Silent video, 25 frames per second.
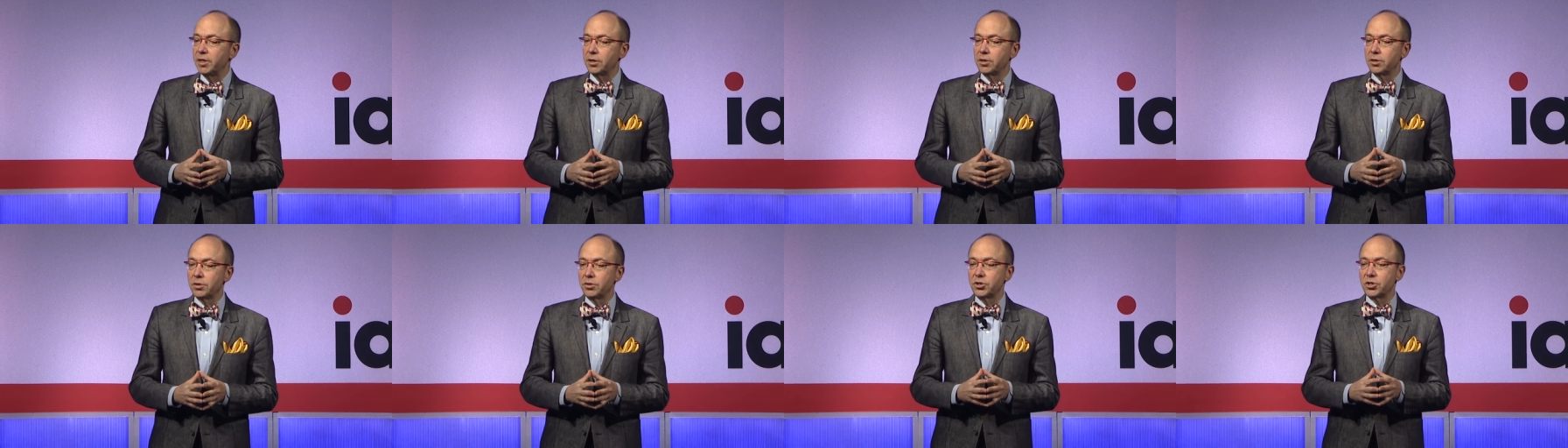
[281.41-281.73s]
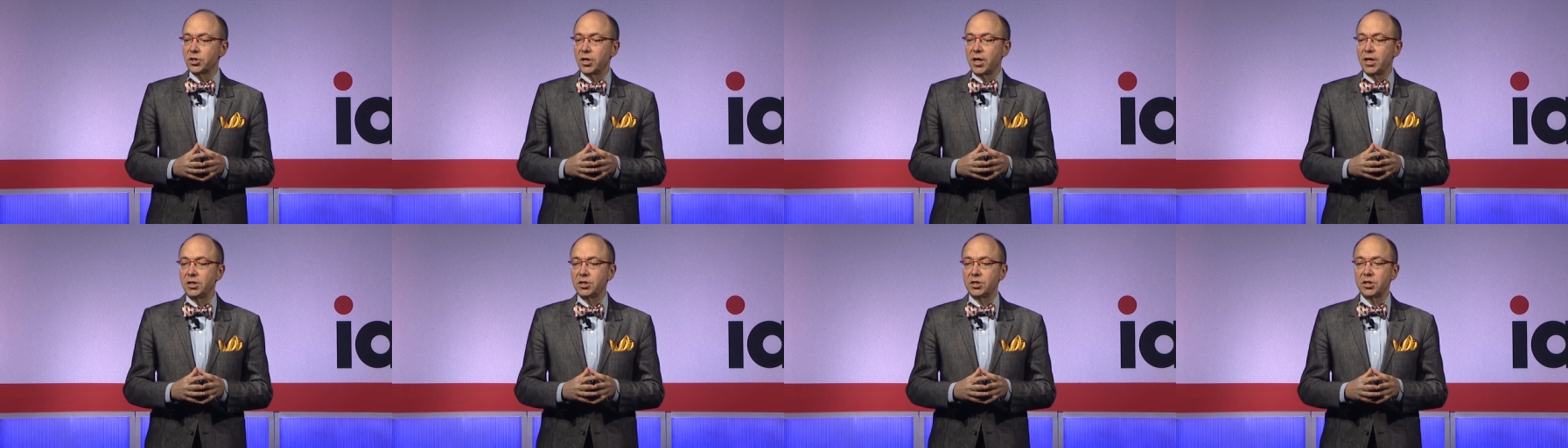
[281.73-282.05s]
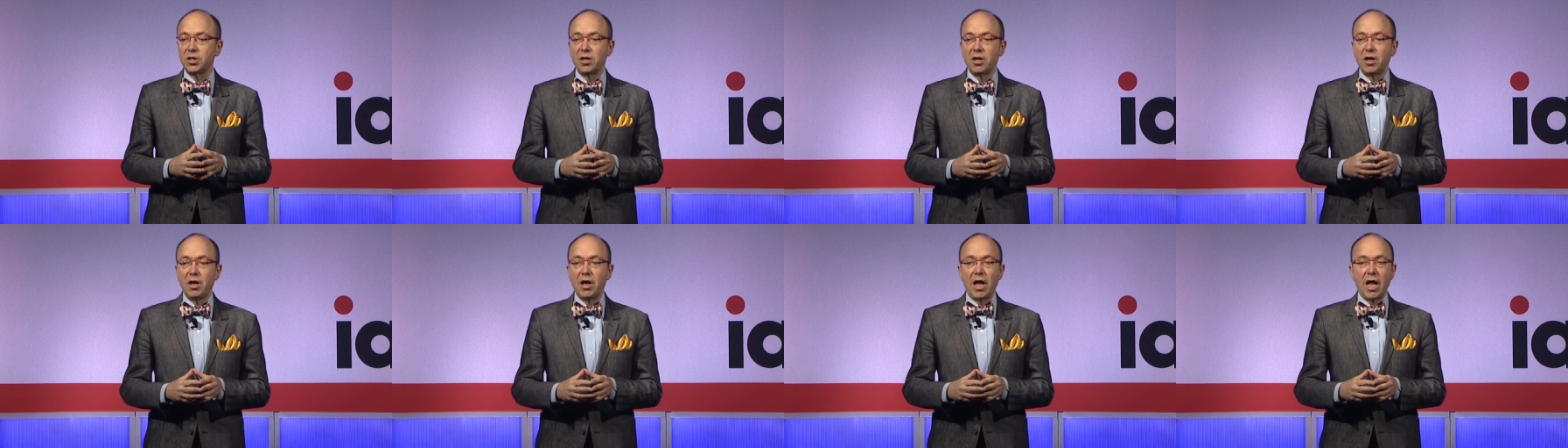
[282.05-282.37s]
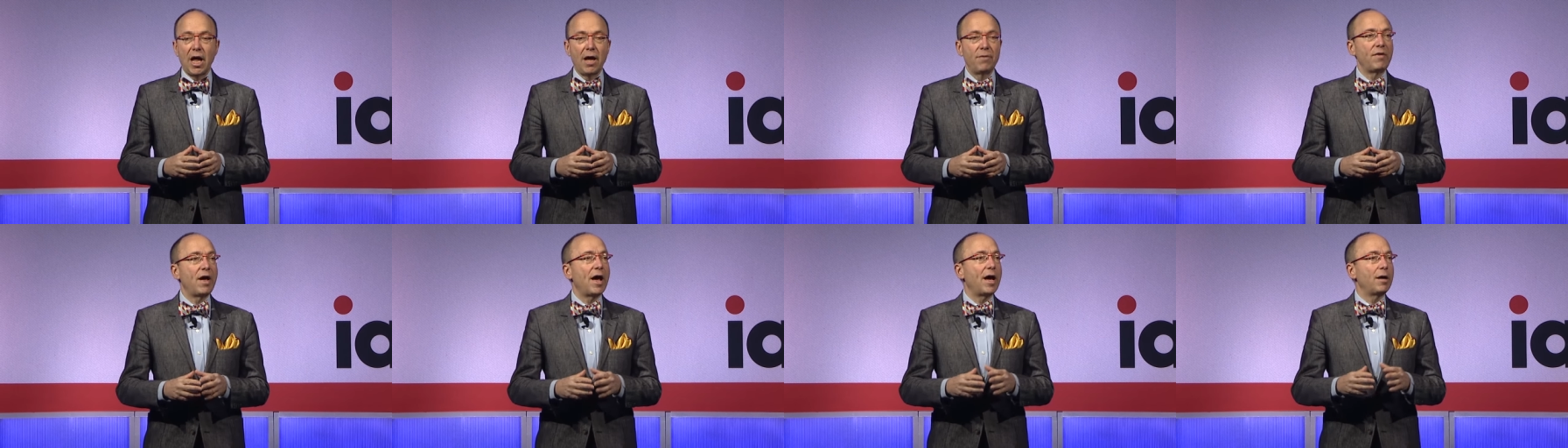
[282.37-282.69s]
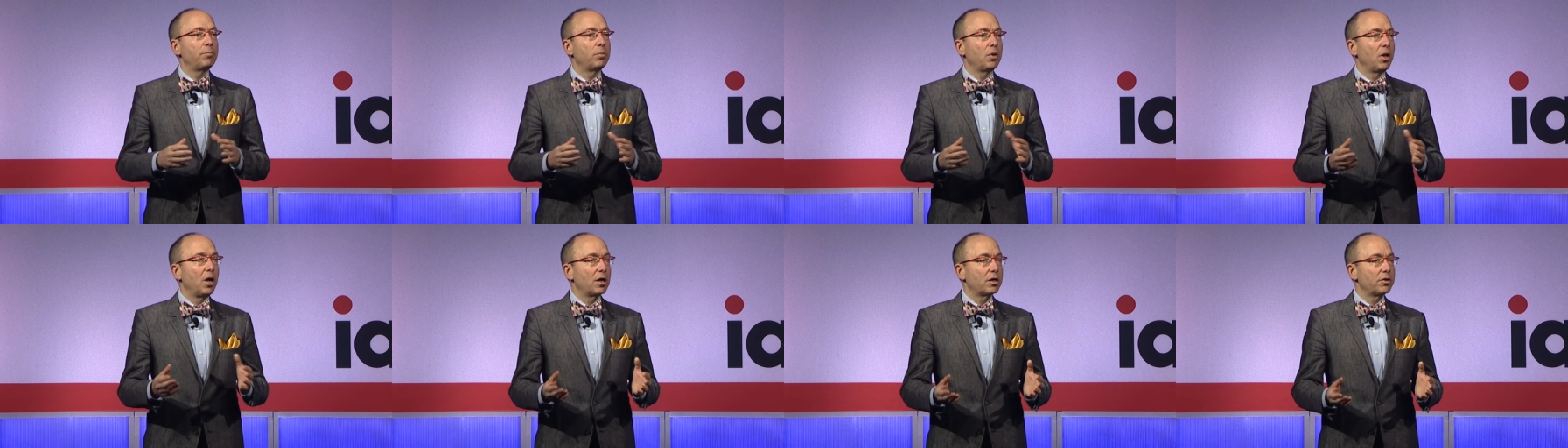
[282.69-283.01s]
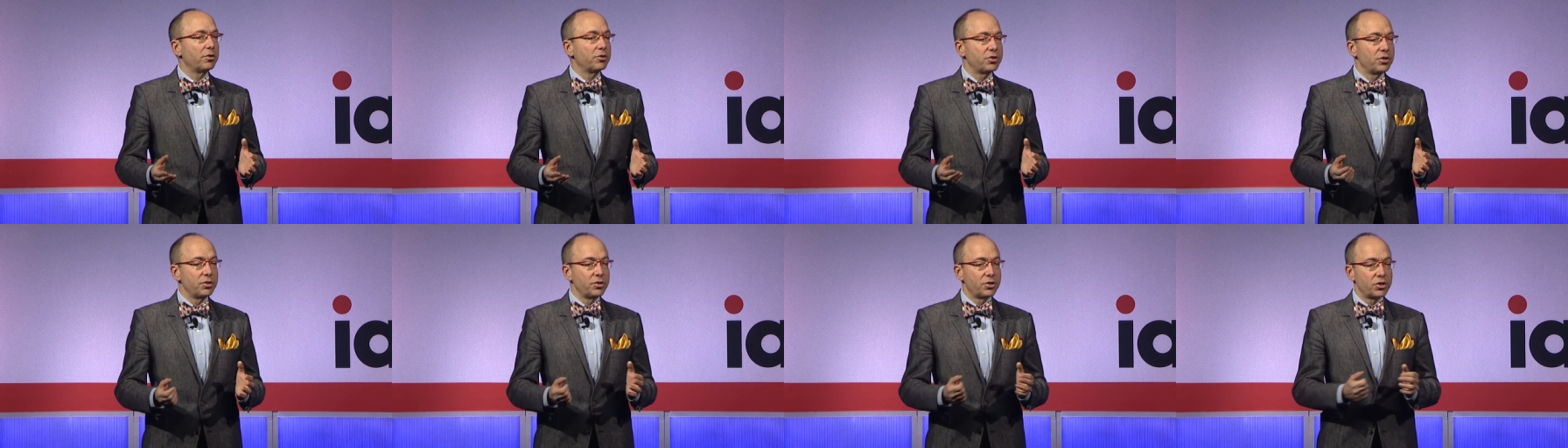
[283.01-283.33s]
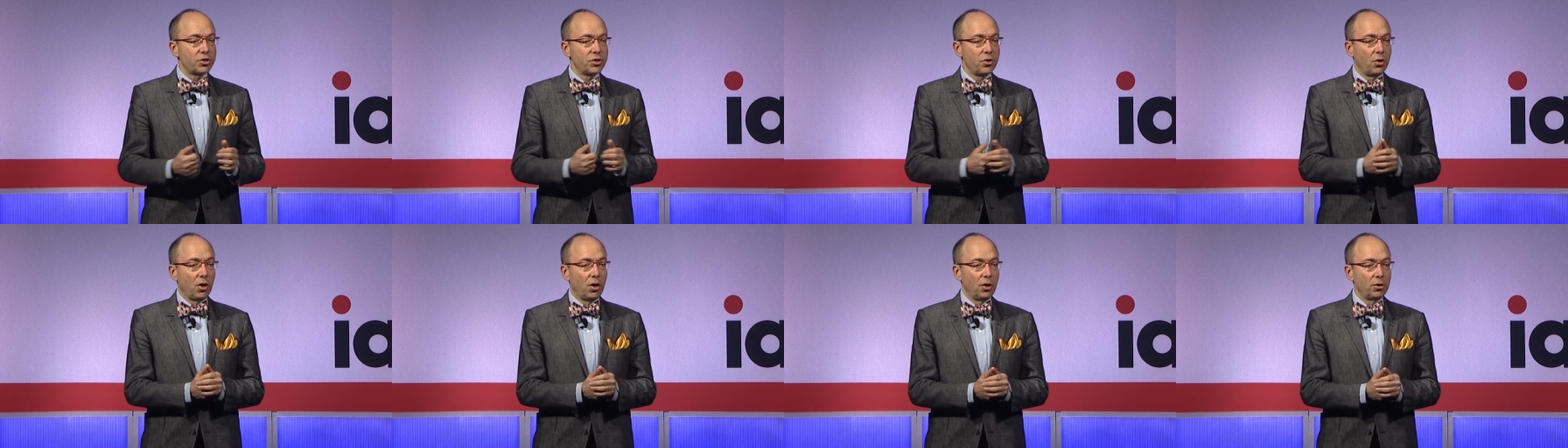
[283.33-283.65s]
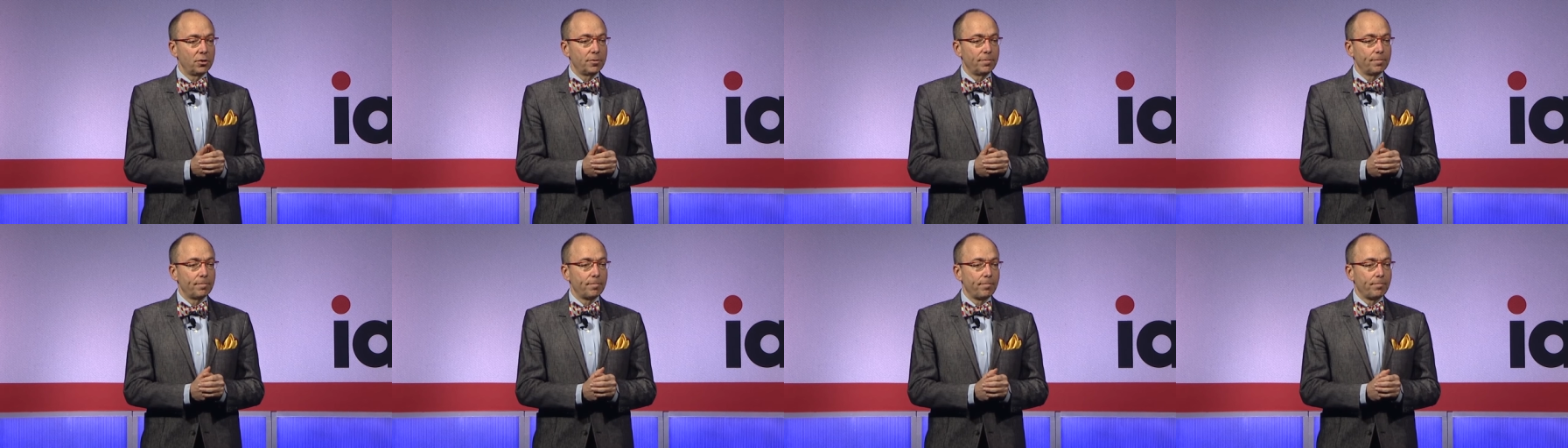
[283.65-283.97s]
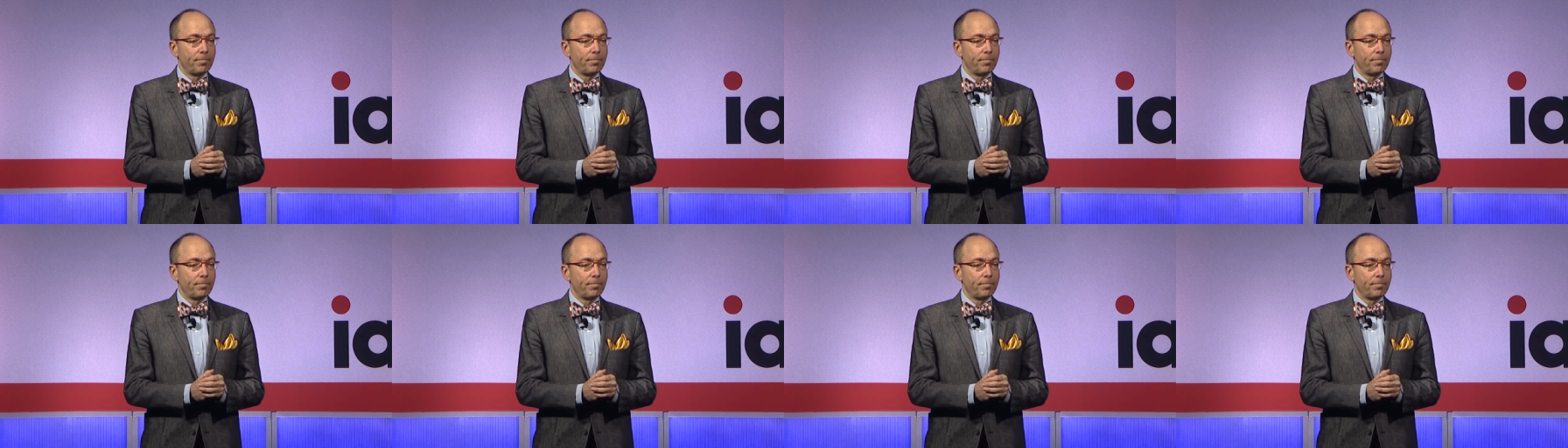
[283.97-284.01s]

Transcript: to their sites have ad blockers installed.